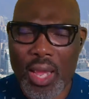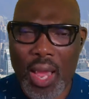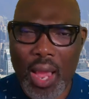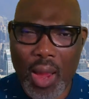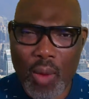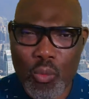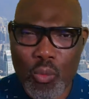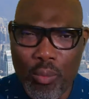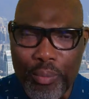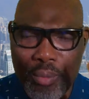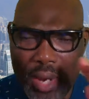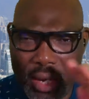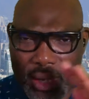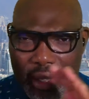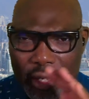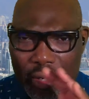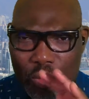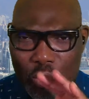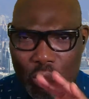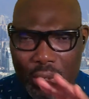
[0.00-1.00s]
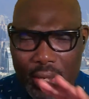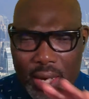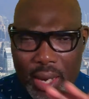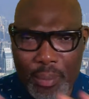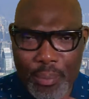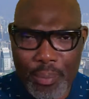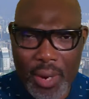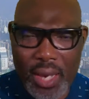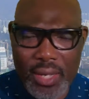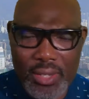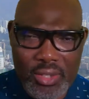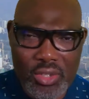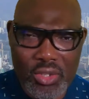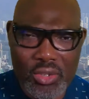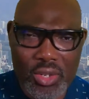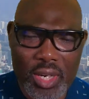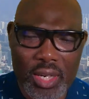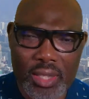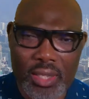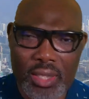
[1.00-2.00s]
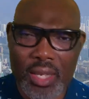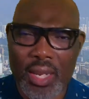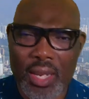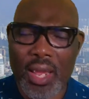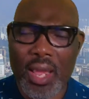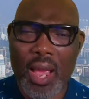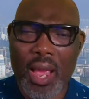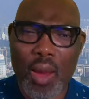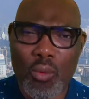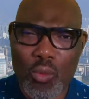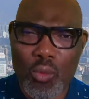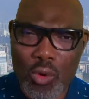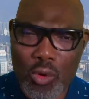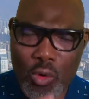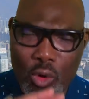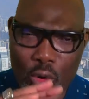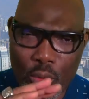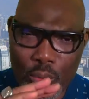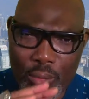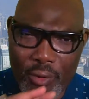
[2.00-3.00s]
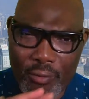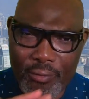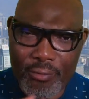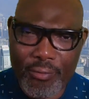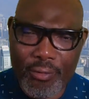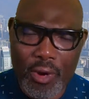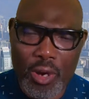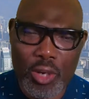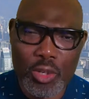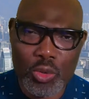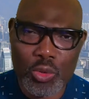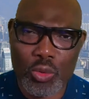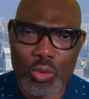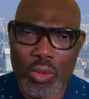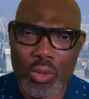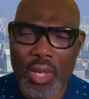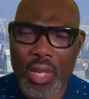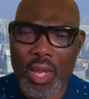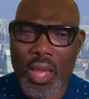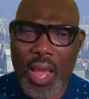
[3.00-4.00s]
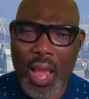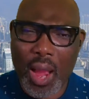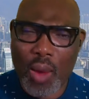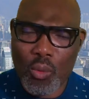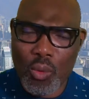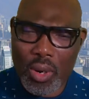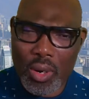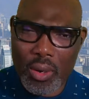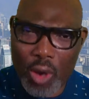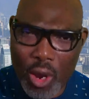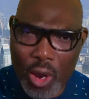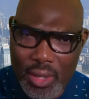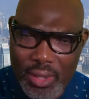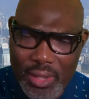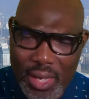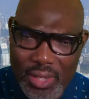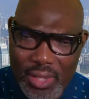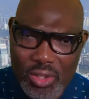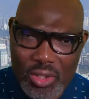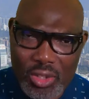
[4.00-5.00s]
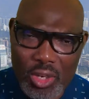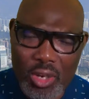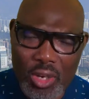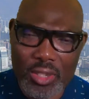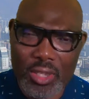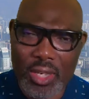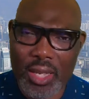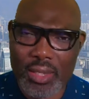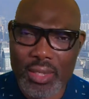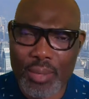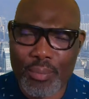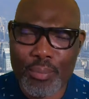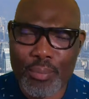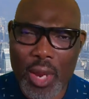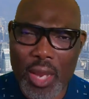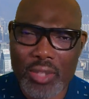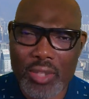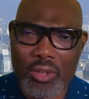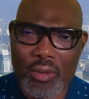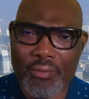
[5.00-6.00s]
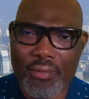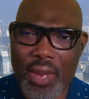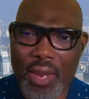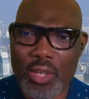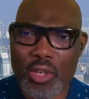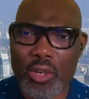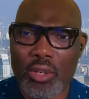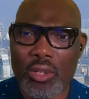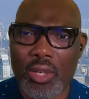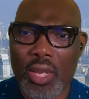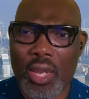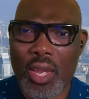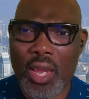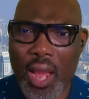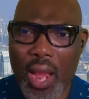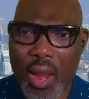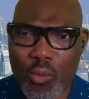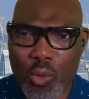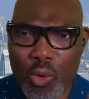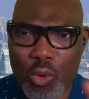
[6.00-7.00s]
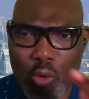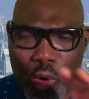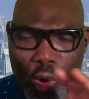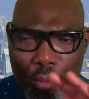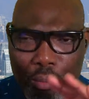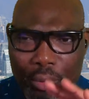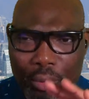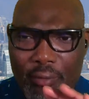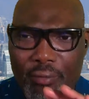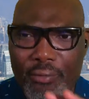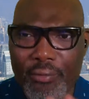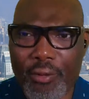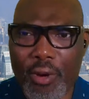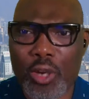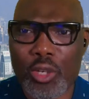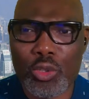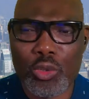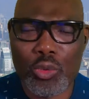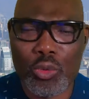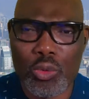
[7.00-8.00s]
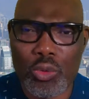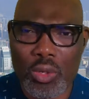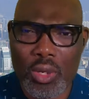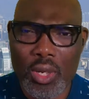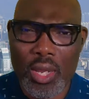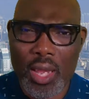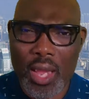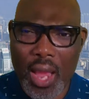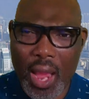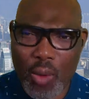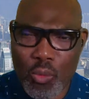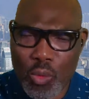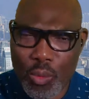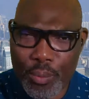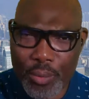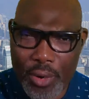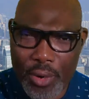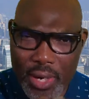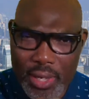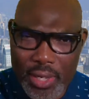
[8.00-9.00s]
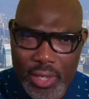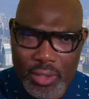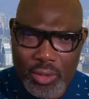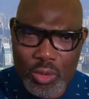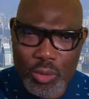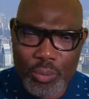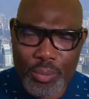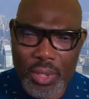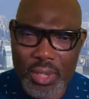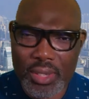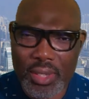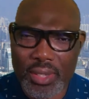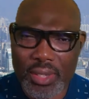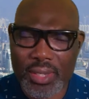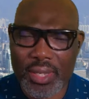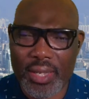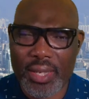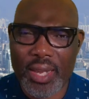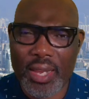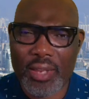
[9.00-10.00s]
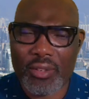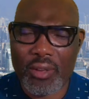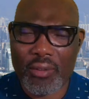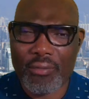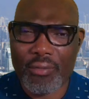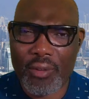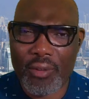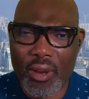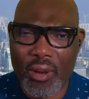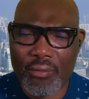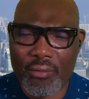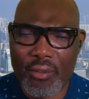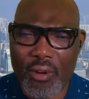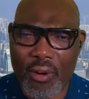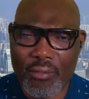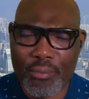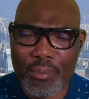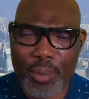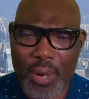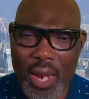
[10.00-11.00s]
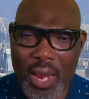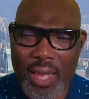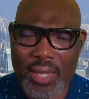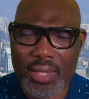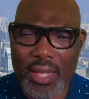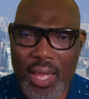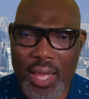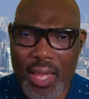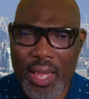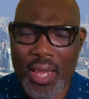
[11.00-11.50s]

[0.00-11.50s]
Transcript: I will make the crooked path straight. I will go before you. I will cut asunder the bars of iron. I will go before you. I will break into pieces the gate of, of, of brass.